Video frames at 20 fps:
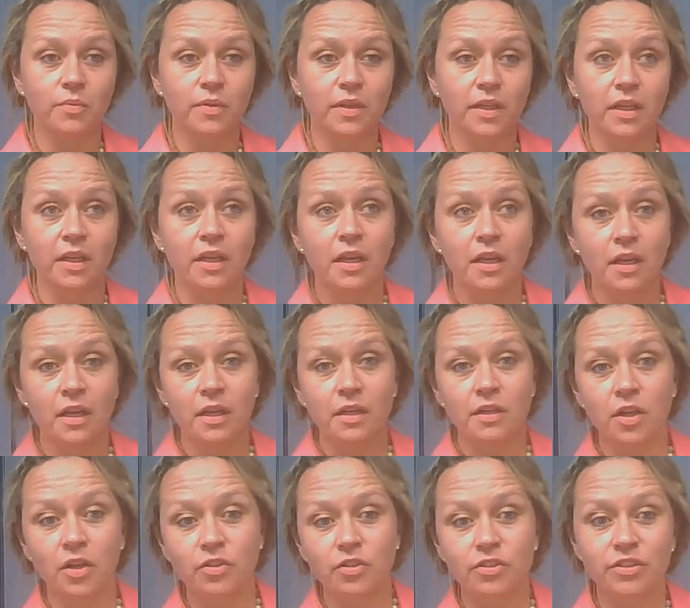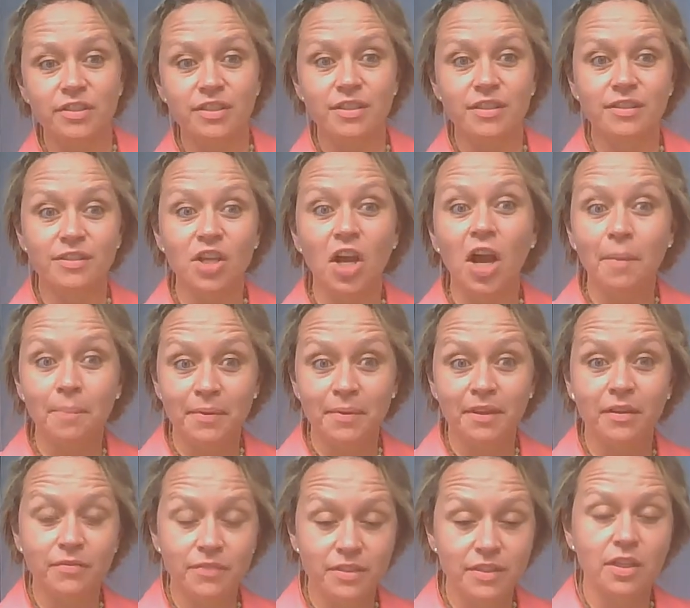to be not just a
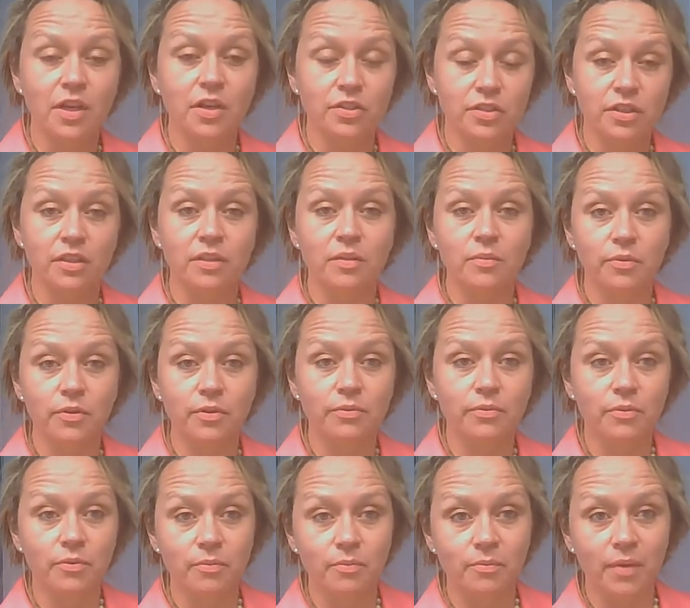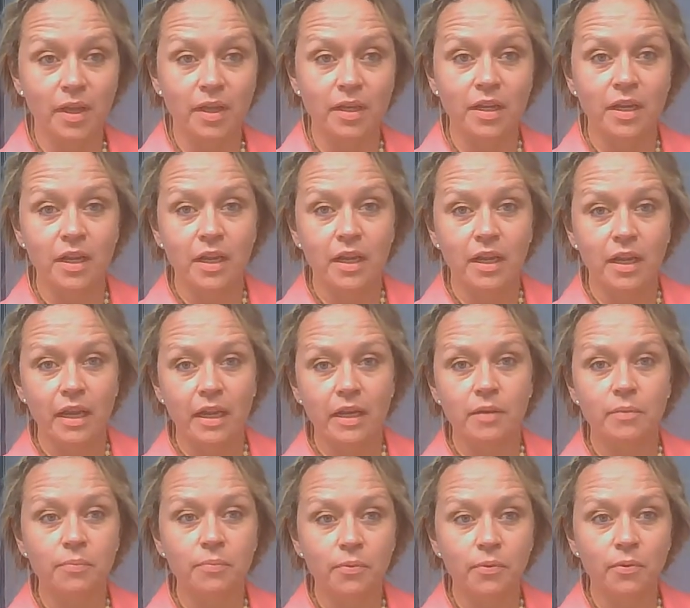topic of discussion in the boardroom, but an
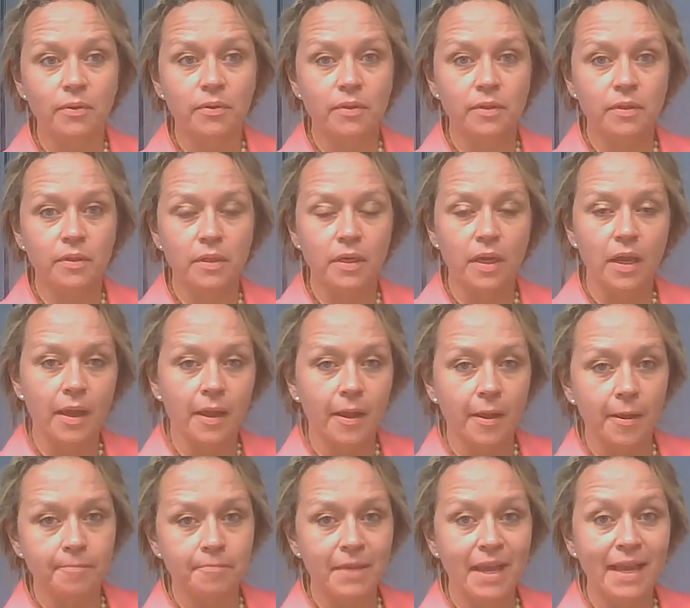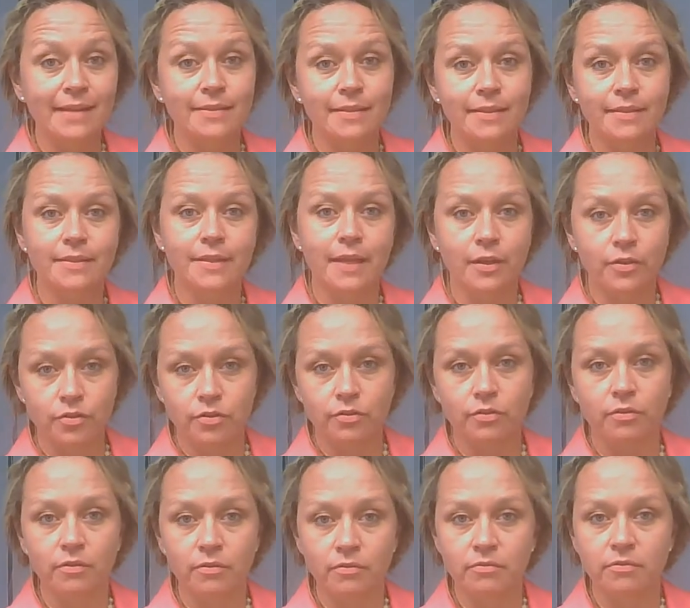important um,
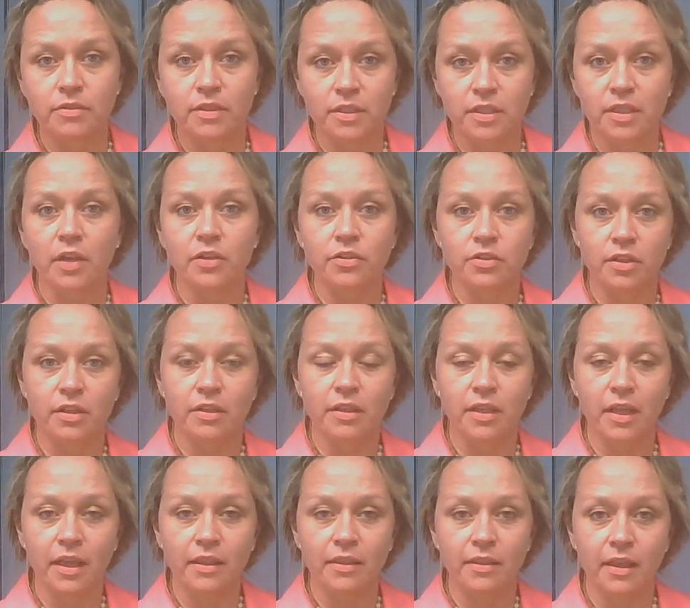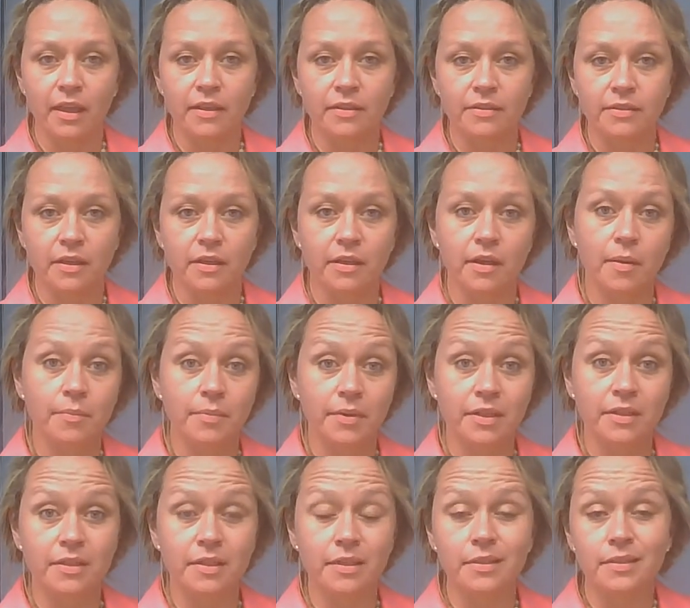existential discussion that that uh,
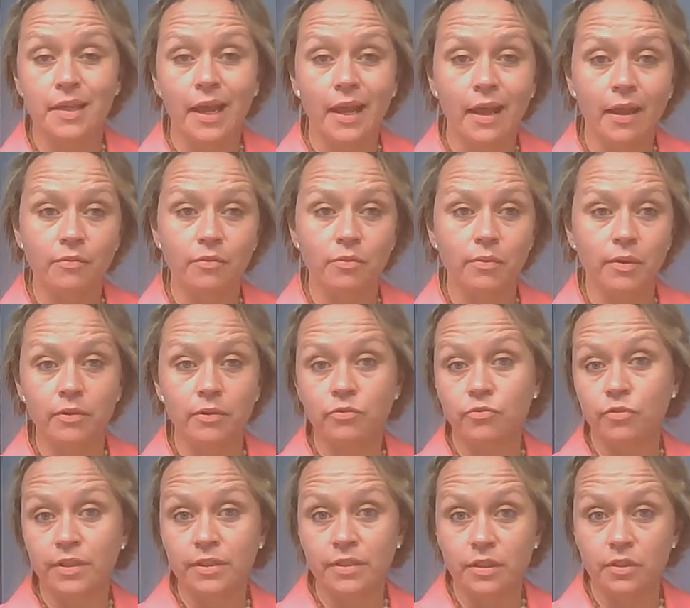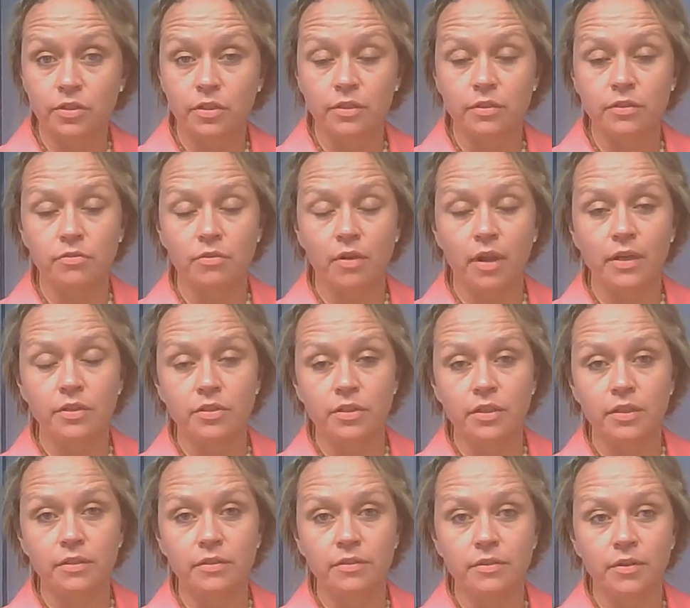companies need to have around transition
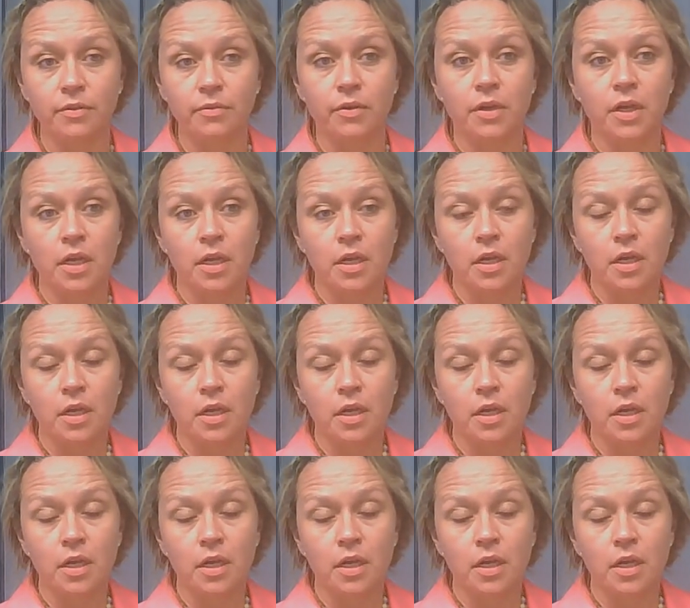strategy. And so,